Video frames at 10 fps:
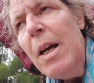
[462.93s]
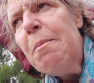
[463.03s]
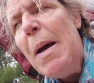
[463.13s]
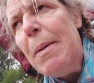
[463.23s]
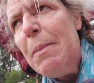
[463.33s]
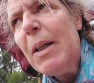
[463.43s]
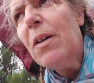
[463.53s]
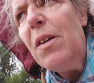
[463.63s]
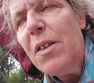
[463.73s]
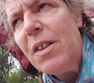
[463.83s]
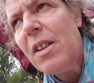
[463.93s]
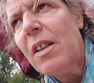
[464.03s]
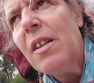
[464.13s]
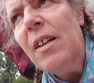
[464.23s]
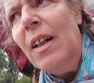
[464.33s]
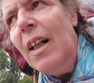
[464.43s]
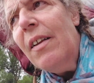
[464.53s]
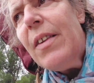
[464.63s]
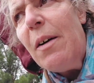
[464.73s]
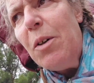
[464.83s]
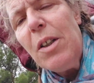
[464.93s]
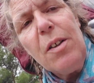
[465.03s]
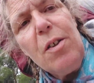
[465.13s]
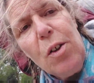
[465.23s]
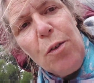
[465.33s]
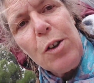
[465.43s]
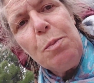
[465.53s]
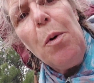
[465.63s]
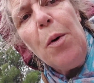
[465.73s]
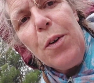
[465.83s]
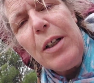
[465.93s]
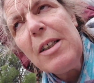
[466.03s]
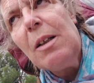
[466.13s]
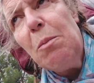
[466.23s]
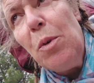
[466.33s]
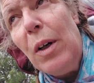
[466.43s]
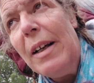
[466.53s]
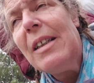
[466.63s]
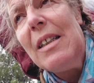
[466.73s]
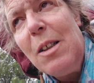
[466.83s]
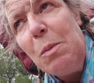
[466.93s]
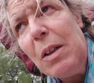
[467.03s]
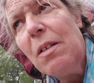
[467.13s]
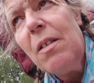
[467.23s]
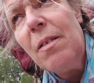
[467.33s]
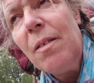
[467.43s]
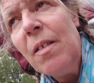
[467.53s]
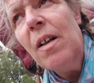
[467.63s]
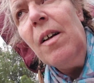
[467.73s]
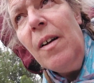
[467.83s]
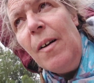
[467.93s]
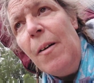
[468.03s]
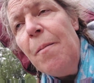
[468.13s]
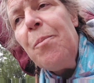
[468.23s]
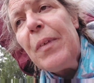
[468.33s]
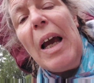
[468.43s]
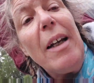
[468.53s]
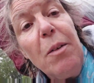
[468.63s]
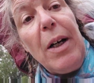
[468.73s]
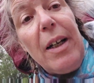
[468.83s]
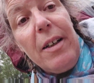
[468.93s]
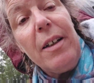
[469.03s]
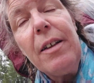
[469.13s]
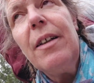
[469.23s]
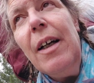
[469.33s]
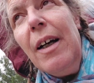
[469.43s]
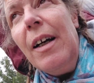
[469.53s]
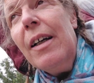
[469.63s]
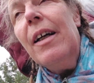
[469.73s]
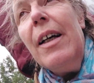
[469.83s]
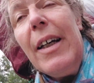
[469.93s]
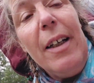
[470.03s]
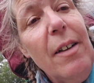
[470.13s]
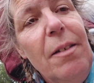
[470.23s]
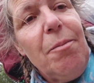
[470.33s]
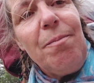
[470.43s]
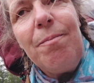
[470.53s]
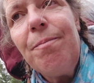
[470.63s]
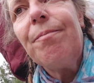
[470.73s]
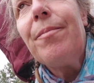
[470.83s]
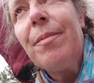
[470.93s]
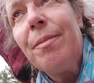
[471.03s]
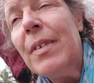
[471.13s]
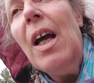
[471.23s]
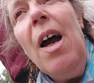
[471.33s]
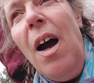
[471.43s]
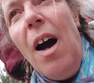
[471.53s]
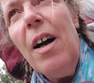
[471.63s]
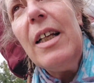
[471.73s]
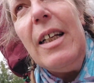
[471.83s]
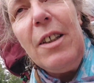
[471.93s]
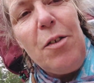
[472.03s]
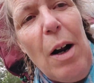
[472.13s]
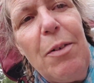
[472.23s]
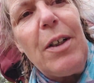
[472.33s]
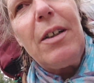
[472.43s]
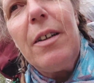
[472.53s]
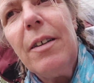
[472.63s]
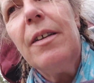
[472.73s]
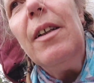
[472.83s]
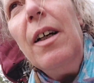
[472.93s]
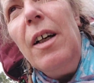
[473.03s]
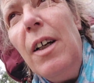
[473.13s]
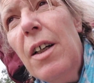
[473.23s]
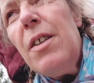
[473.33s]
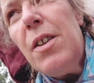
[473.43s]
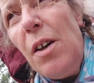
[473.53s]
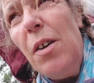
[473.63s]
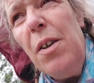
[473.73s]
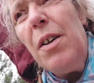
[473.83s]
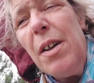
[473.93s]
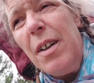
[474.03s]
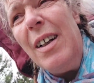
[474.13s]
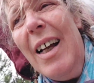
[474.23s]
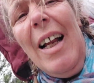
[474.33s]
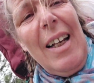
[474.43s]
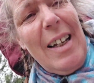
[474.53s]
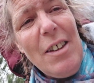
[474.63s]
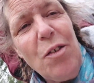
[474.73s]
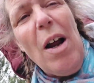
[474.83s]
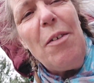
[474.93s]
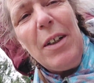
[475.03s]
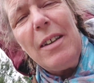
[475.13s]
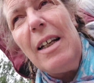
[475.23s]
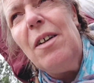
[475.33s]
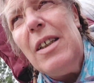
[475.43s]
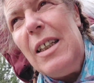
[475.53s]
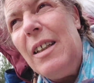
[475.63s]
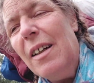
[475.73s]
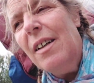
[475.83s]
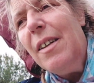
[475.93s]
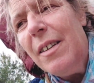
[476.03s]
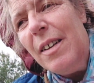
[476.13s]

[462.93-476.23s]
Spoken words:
Maybe because they wanted to service both Istanbul and Izmir. Anyway, here, hardly any traffic. So, less traffic than on the